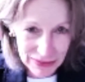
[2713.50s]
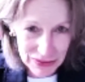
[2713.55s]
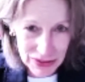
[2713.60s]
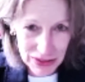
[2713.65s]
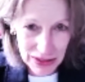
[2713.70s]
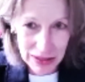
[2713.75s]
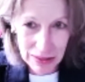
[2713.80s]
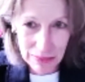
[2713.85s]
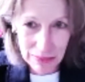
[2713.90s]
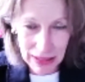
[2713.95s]
to
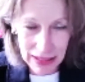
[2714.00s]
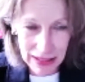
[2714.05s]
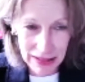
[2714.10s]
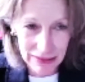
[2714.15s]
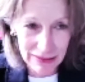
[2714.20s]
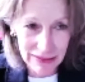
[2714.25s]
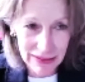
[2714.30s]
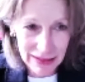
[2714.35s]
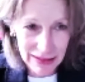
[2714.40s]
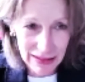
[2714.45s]

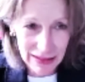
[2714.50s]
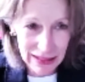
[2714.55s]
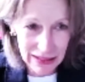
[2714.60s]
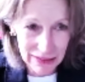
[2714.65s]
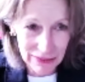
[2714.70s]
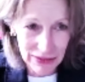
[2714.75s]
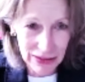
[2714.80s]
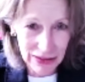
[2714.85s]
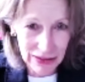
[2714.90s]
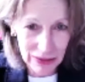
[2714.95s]
command
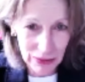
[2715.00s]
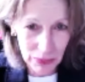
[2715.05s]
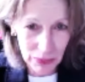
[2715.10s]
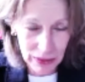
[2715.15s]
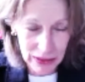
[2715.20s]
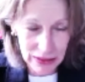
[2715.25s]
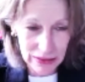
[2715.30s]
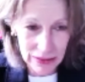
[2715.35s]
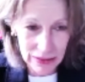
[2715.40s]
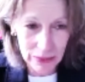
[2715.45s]
even the
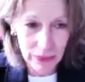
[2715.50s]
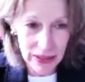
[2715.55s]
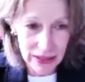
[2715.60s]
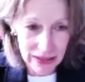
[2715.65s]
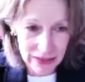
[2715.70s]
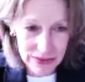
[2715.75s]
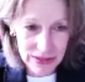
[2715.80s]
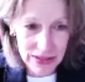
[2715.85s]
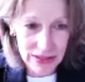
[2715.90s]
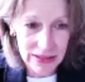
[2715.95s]
wind and the
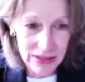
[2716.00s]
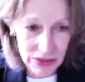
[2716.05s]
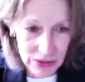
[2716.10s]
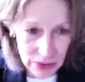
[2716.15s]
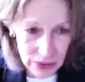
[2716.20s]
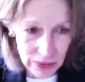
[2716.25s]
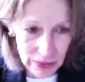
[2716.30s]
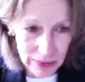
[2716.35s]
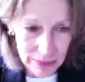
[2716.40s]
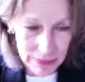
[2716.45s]
waves and the
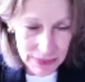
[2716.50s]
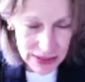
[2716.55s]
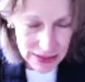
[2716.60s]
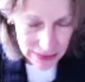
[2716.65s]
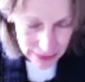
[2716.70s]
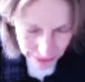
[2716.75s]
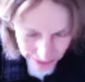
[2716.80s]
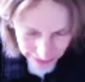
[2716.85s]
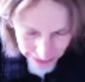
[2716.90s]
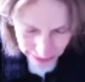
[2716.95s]
storms.
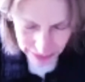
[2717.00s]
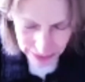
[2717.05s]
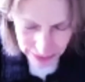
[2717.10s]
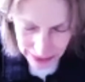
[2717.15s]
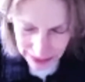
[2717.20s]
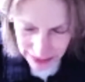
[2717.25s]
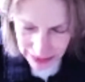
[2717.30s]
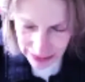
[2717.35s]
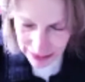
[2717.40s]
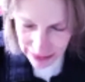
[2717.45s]
We
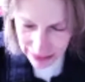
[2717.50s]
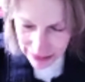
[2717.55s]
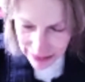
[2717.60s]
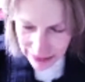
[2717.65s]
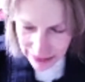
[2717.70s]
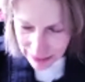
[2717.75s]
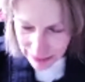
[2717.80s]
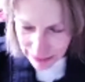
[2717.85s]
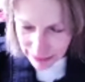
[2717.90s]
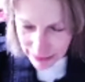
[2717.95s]
really,
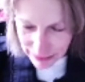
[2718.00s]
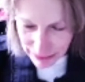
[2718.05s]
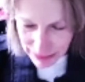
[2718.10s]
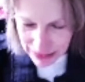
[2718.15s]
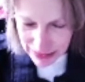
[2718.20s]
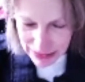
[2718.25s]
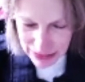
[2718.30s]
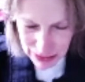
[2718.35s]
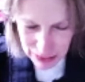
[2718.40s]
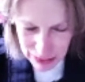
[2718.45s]
we
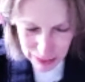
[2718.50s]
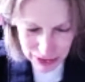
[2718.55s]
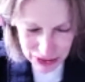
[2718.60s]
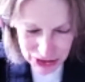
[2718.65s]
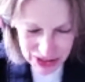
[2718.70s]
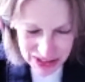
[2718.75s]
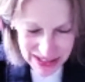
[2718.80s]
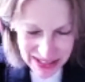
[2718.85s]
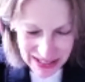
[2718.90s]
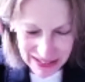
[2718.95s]
really do. We're
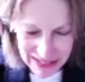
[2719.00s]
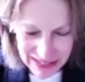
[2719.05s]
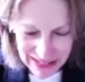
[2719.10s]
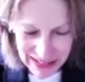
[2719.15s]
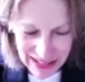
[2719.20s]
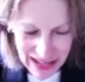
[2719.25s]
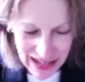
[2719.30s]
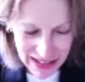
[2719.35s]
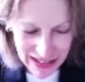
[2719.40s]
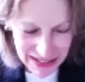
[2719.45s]
just not
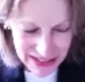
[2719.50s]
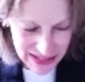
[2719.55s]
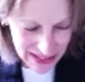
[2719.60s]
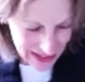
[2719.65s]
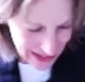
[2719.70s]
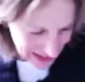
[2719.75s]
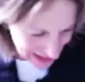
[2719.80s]
acting